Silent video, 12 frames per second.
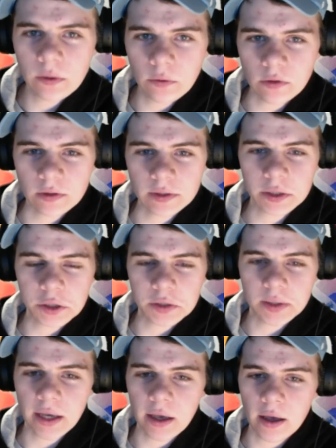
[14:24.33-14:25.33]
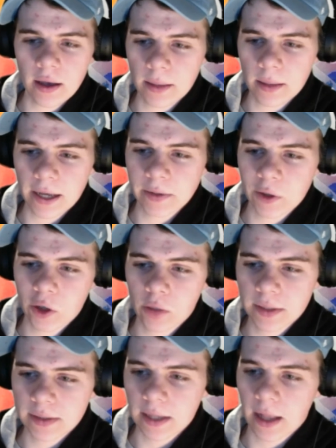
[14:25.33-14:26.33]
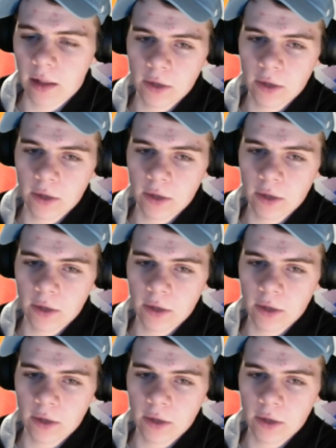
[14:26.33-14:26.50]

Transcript: or is it just like a tournament style